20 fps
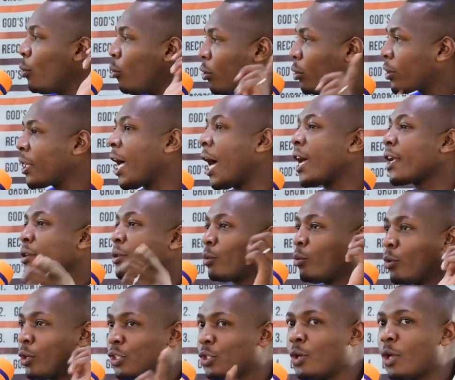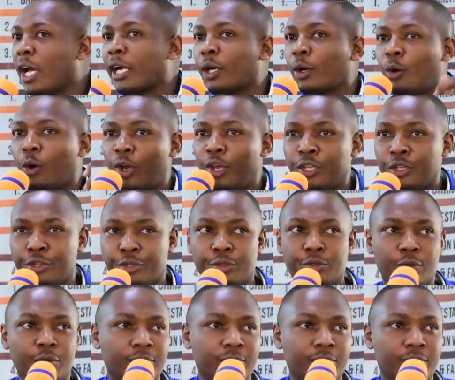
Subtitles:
that what you are going through,